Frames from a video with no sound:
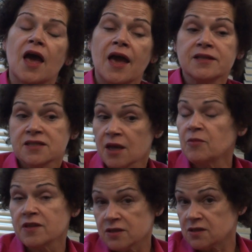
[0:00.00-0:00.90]
And some
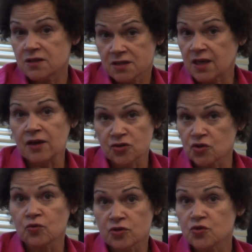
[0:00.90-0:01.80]
of the scale
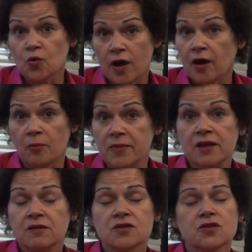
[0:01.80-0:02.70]
scores will help
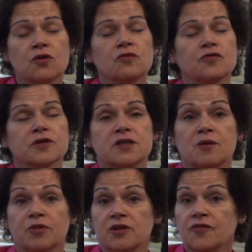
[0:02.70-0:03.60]
me. So, for
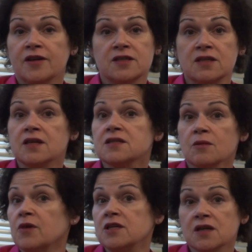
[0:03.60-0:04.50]
example, if I see that
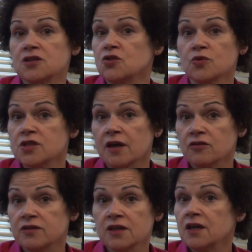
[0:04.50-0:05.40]
somebody's got
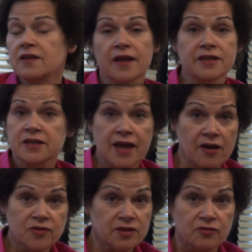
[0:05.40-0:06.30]
suicidal thinking and they didn't
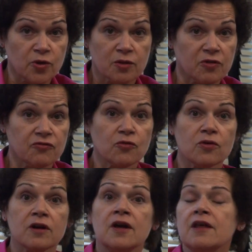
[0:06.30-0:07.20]
have it the week
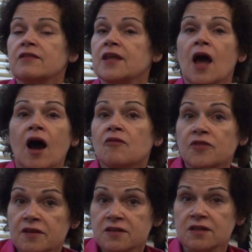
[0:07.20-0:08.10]
before, then
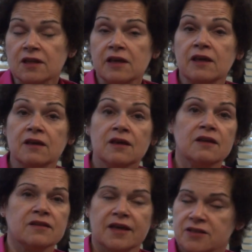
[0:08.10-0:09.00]
obviously
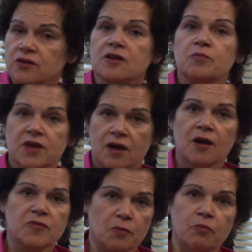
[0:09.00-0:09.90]
that's going to
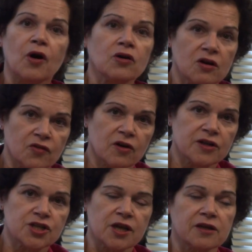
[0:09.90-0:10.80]
become the bulk of our
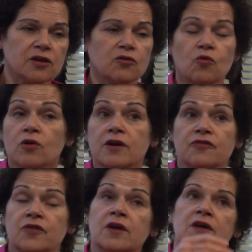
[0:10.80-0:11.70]
agenda. Or
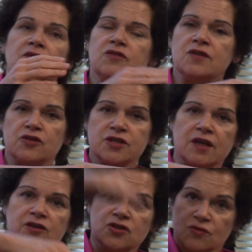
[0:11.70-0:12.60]
if their
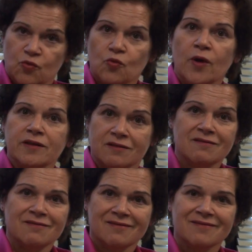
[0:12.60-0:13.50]
scales went
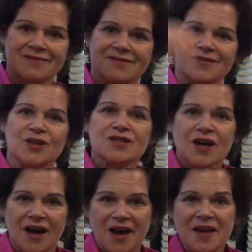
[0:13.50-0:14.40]
this
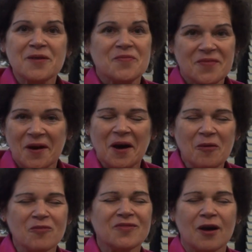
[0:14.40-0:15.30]
high,
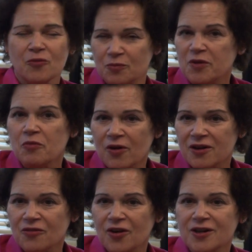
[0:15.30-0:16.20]
that would be
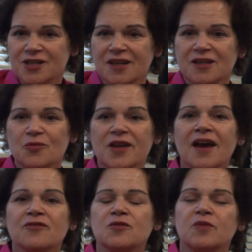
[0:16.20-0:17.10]
part of our agenda. We
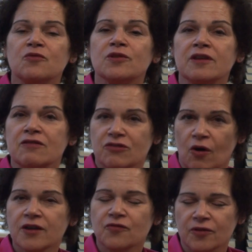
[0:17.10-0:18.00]
have to be really
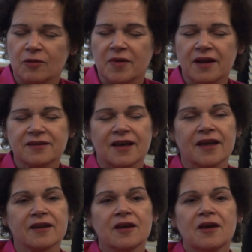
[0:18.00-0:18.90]
thoughtful about that.